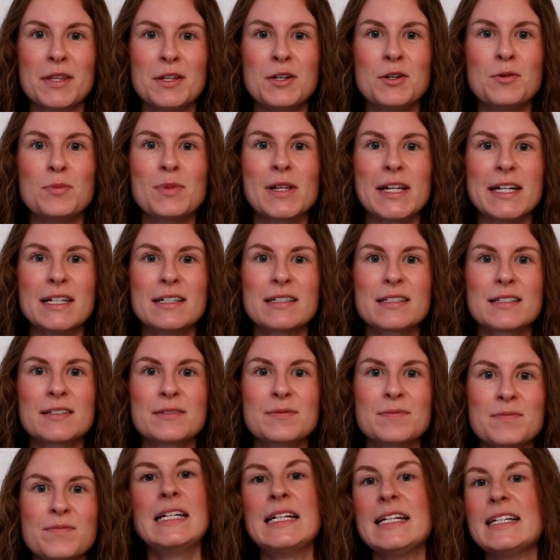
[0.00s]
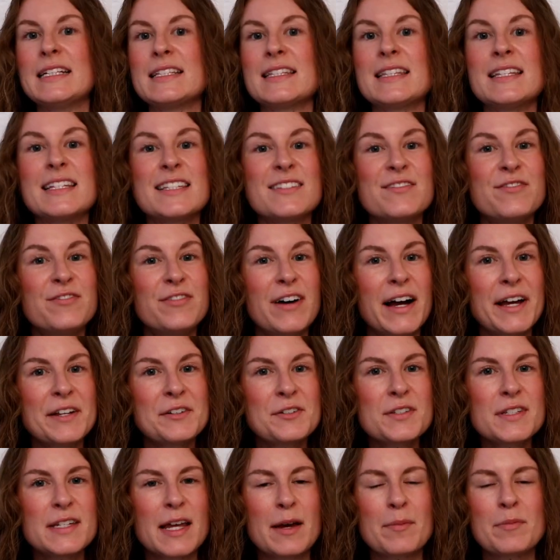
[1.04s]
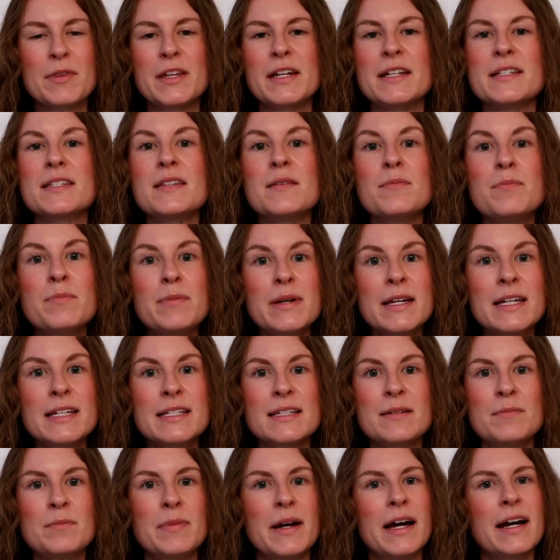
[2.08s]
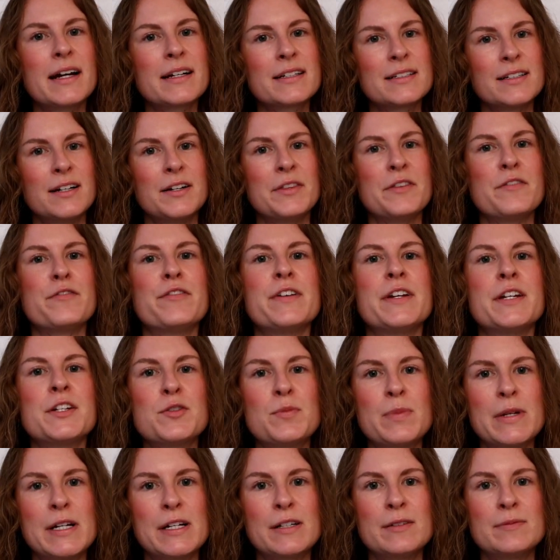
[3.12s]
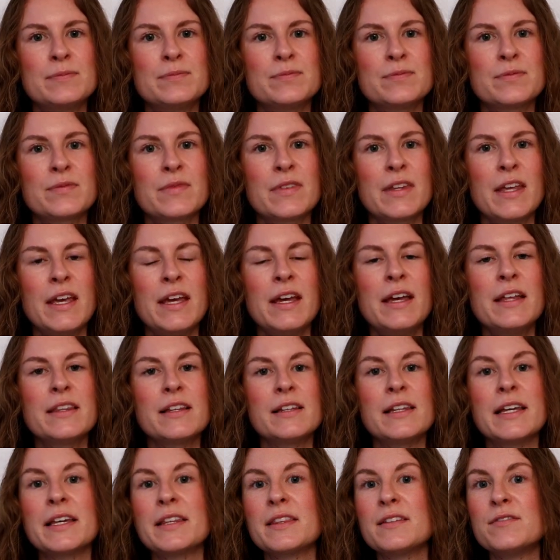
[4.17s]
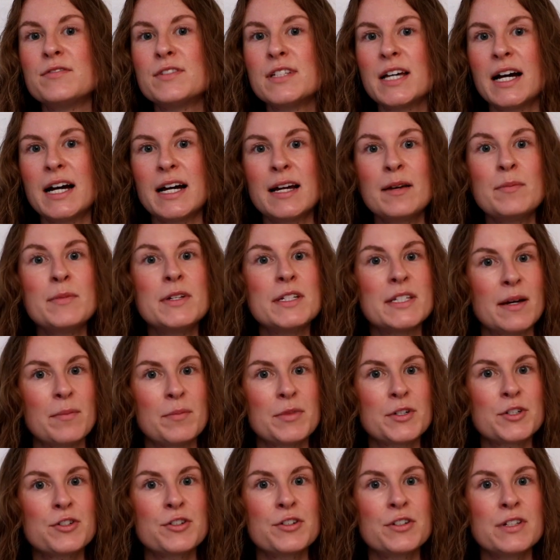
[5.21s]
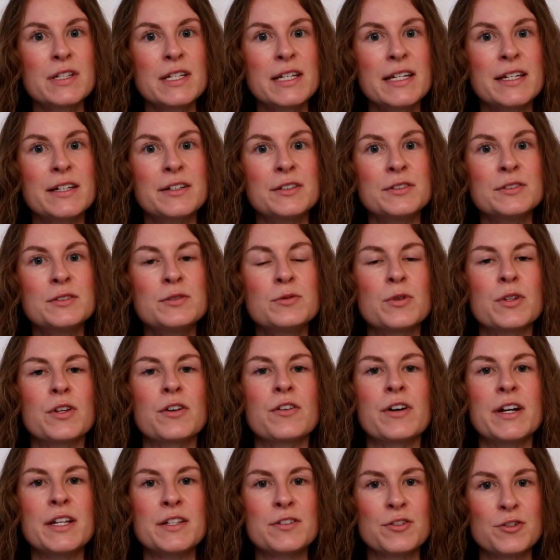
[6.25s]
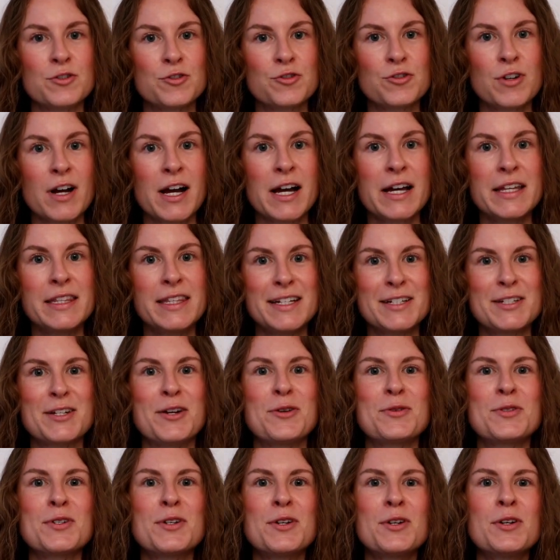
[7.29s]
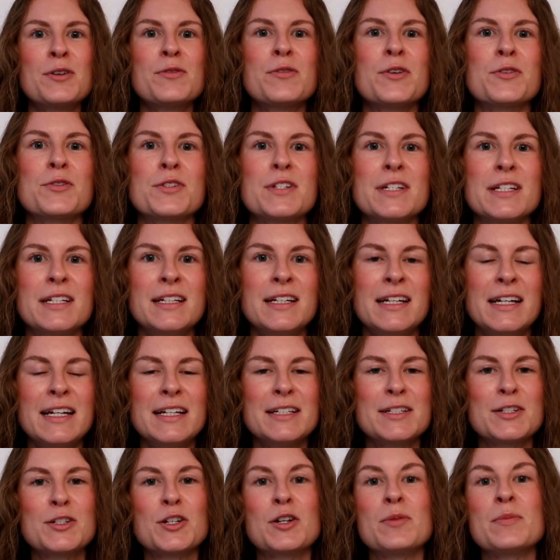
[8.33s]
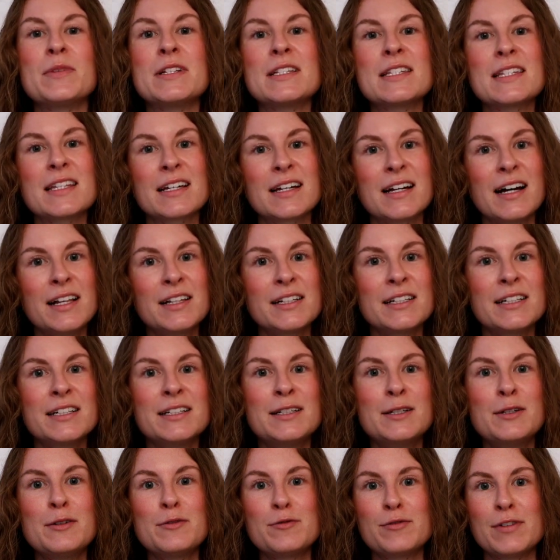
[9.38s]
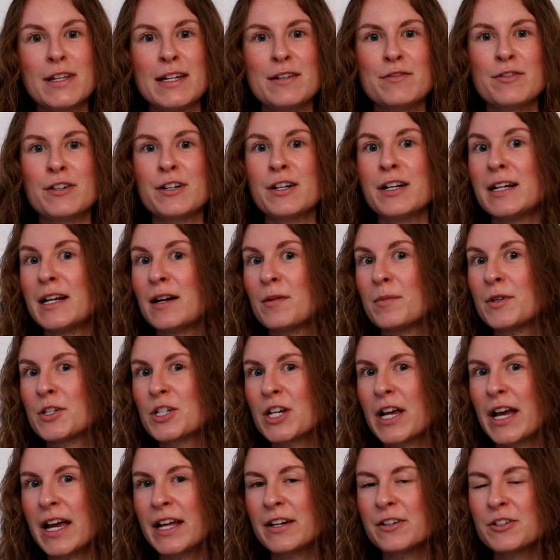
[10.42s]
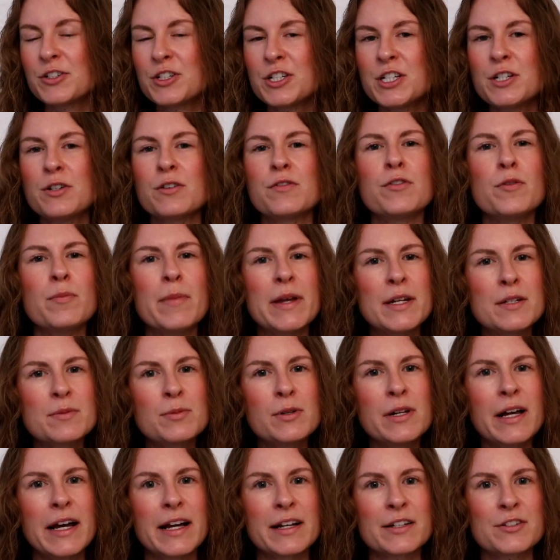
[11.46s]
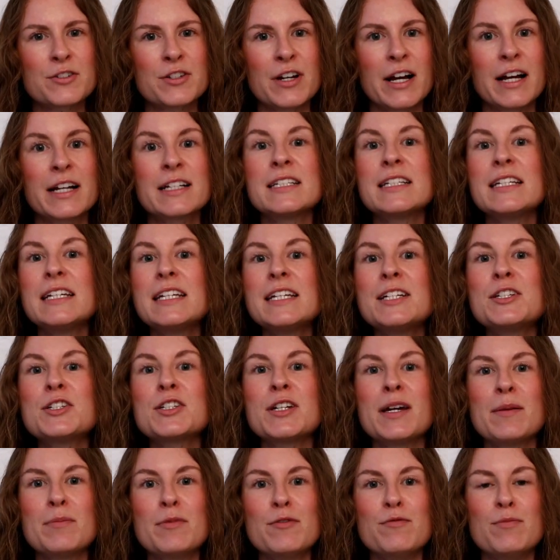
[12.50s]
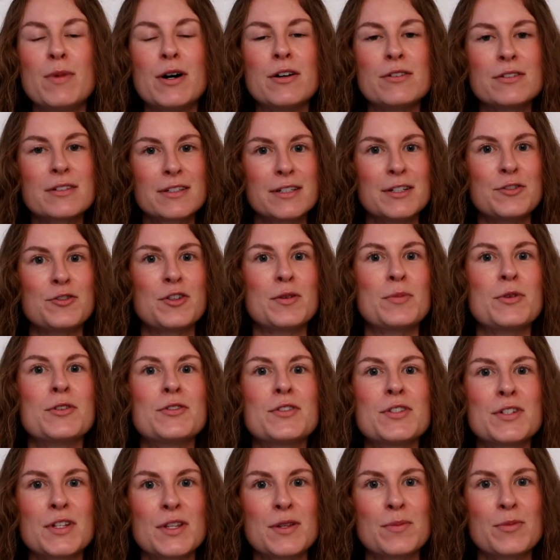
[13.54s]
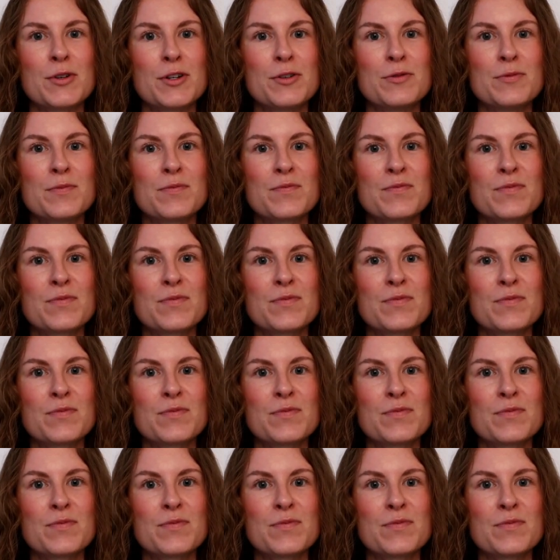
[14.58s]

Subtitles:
the new plant. It's this final step that has the biggest impact on the finished beer. The length of time and temperature in the kiln, where the grains are dried, then toasted or roasted, determines the color, flavor, and how much energy or fermentable extract each type of malt contributes to the brew.